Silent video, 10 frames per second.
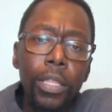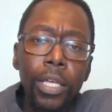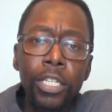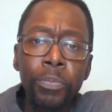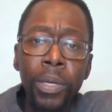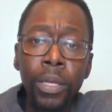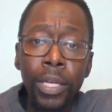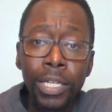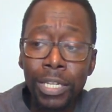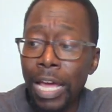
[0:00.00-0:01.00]
They speak
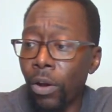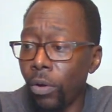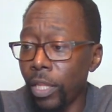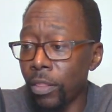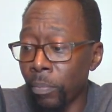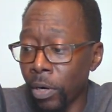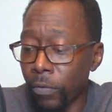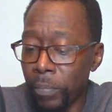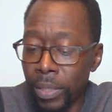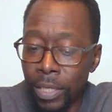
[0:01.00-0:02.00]
against not only the
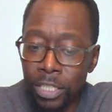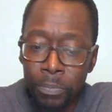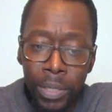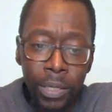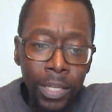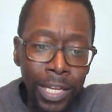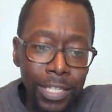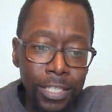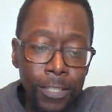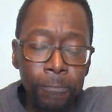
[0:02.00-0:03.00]
birth, but they speak
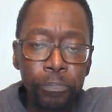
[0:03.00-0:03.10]
against